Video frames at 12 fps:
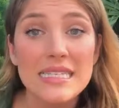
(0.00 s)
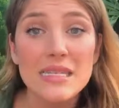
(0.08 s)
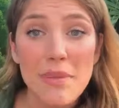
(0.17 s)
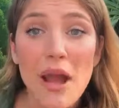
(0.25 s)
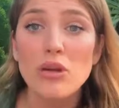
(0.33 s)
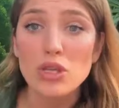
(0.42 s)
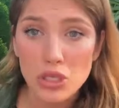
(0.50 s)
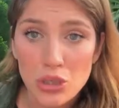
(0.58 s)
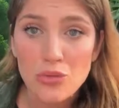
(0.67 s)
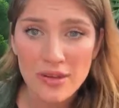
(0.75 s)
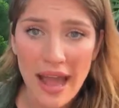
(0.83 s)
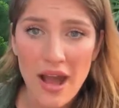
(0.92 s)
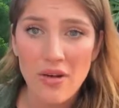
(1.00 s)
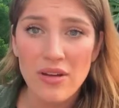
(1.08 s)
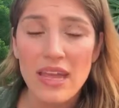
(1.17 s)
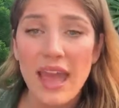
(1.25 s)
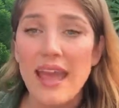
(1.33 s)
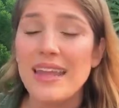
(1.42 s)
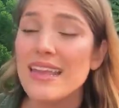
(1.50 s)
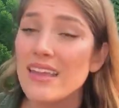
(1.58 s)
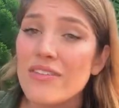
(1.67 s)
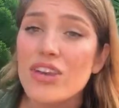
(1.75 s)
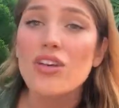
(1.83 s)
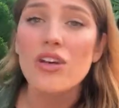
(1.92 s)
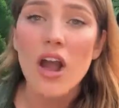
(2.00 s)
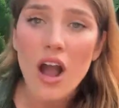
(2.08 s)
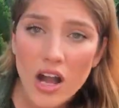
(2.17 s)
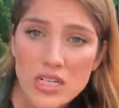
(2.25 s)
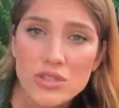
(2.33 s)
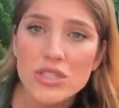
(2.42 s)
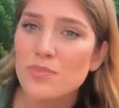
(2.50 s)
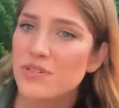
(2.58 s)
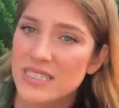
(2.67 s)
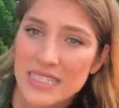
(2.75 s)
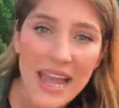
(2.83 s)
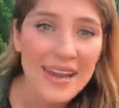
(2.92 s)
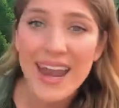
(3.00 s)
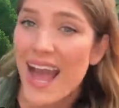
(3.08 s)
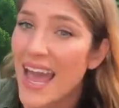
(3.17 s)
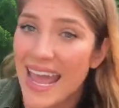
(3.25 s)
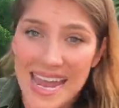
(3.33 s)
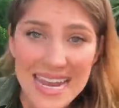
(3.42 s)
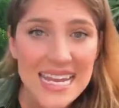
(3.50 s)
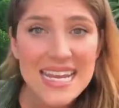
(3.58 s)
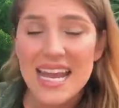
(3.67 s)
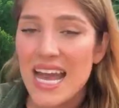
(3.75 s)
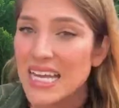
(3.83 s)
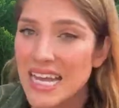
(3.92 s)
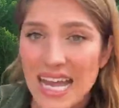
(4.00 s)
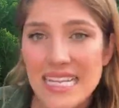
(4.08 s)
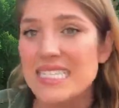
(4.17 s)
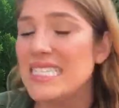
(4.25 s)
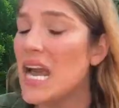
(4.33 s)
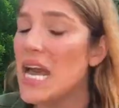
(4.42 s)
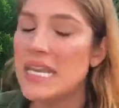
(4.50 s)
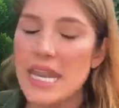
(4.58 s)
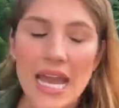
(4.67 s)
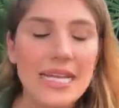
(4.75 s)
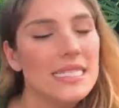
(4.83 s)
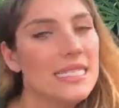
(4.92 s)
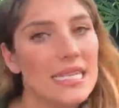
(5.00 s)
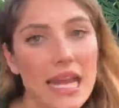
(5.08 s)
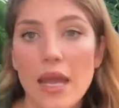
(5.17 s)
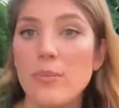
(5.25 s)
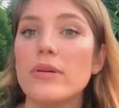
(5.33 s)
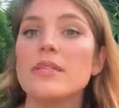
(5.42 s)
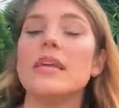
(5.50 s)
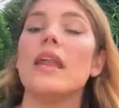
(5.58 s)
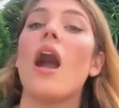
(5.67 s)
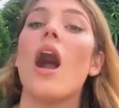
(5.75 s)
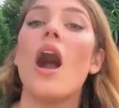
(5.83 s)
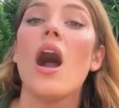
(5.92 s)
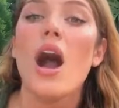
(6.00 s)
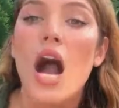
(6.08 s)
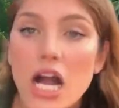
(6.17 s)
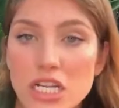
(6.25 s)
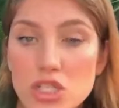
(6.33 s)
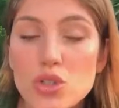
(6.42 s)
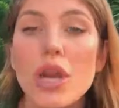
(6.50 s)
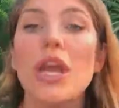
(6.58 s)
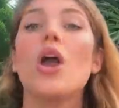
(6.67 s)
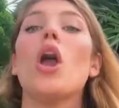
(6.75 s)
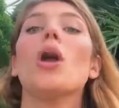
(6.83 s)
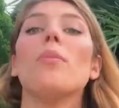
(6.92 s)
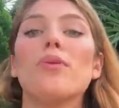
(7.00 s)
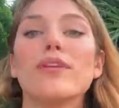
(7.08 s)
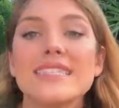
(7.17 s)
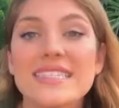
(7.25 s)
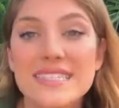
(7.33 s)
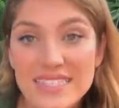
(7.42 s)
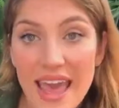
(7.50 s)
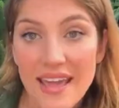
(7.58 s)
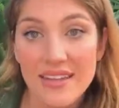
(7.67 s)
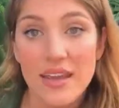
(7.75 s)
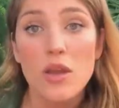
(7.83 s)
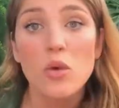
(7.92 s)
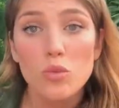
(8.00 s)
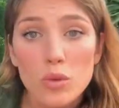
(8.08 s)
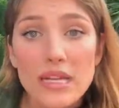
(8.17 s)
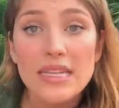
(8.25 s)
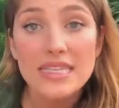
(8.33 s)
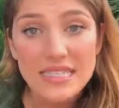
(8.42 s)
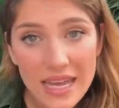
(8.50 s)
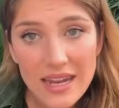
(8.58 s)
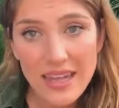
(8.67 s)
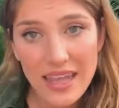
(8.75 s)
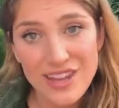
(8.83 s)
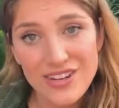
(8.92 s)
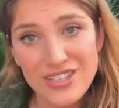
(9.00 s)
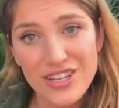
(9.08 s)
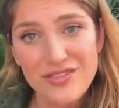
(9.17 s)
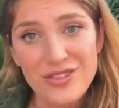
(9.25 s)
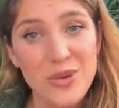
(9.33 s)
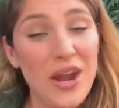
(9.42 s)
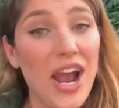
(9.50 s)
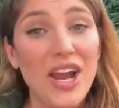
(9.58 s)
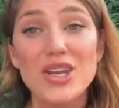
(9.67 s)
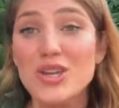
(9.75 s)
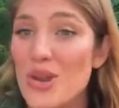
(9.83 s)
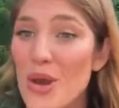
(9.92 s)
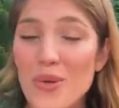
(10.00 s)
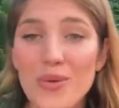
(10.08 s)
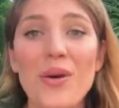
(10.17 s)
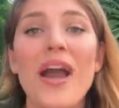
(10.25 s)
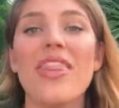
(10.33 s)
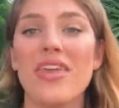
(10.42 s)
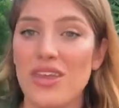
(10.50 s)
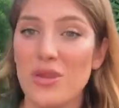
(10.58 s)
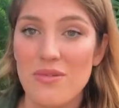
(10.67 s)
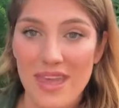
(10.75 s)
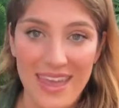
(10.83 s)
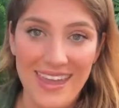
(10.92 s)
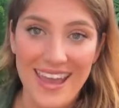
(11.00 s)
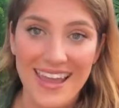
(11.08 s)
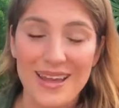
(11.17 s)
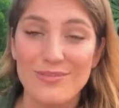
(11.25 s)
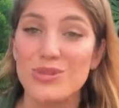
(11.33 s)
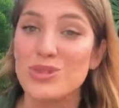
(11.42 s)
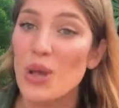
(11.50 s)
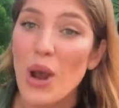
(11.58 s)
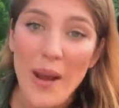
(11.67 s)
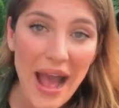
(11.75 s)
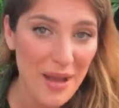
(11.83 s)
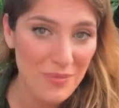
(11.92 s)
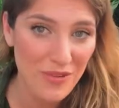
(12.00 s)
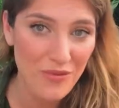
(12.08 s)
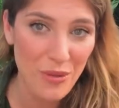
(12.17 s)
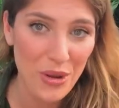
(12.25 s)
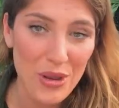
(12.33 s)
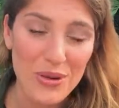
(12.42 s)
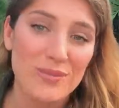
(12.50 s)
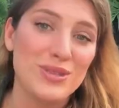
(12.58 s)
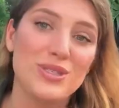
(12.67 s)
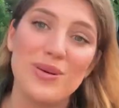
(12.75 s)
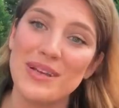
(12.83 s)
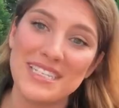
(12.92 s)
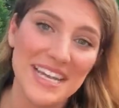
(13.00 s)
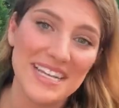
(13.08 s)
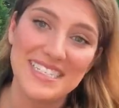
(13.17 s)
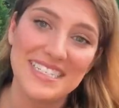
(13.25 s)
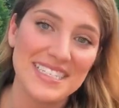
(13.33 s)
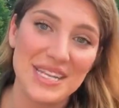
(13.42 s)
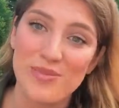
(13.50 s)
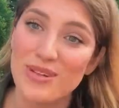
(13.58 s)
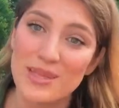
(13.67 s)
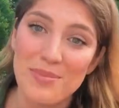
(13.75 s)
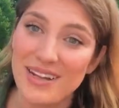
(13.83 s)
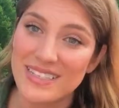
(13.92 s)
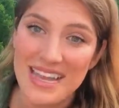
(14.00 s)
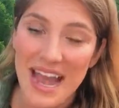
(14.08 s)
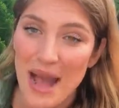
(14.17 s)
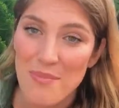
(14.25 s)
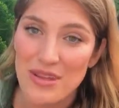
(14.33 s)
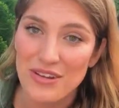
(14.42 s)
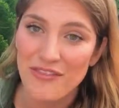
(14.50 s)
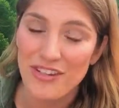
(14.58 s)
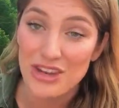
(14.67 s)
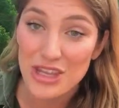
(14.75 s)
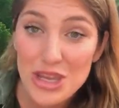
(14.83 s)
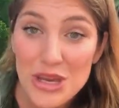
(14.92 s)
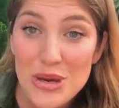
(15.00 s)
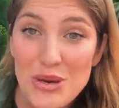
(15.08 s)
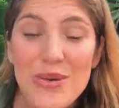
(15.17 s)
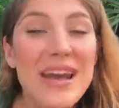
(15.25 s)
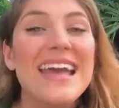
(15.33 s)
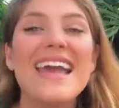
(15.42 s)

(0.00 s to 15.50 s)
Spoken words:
is about you now, and give it your 100%, not 80, not 90, not 99%, 100%. Really dedicate yourself to it. I know that you can. I'm so happy for you, and I'm so excited to see what's about to happen for you